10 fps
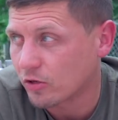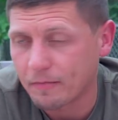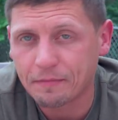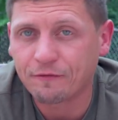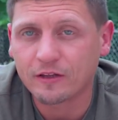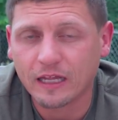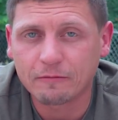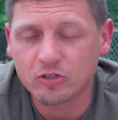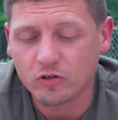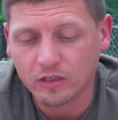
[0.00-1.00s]
So maybe if you let
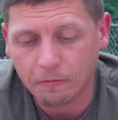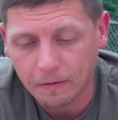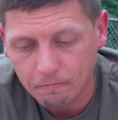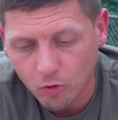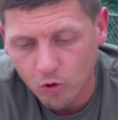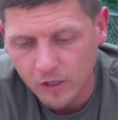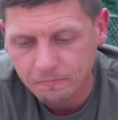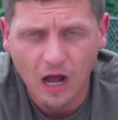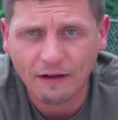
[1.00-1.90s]
them do it a little bit more.